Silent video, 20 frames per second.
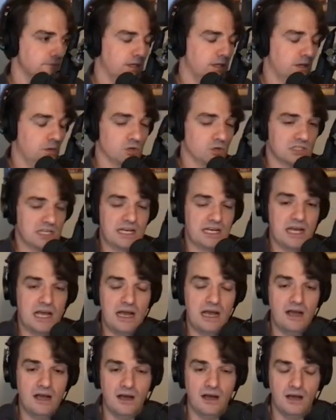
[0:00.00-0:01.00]
was like
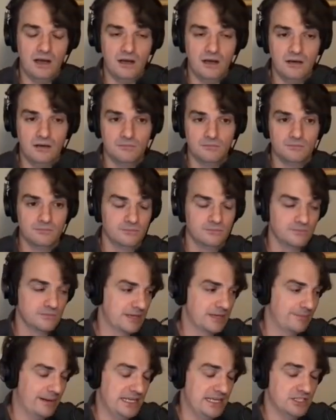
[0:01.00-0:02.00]
a
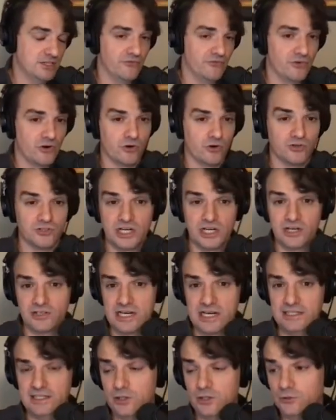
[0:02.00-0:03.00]
separation for concerns,
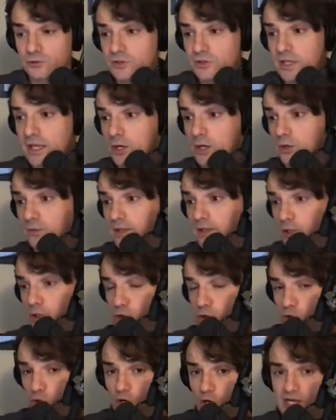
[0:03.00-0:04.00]
right? The con the, the
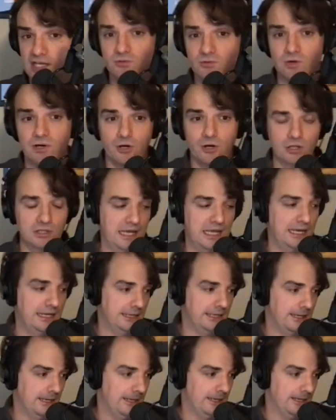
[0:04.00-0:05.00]
controllers were not
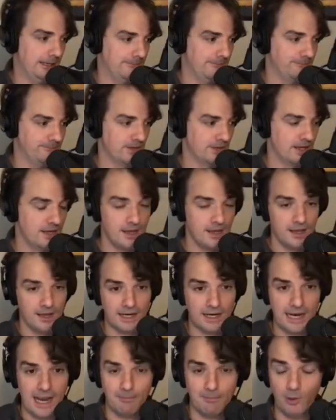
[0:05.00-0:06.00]
like um,
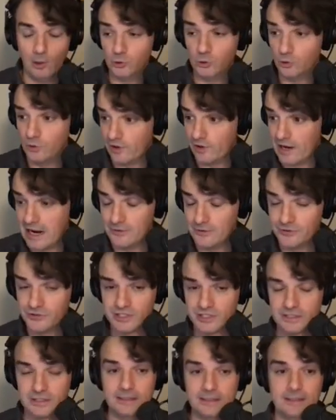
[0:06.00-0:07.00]
coupled to the
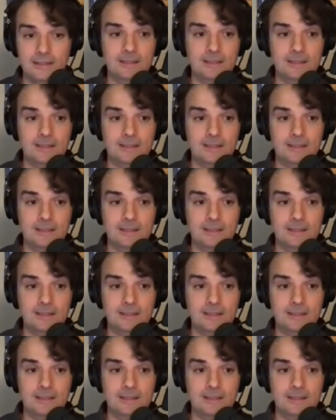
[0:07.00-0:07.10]
routes.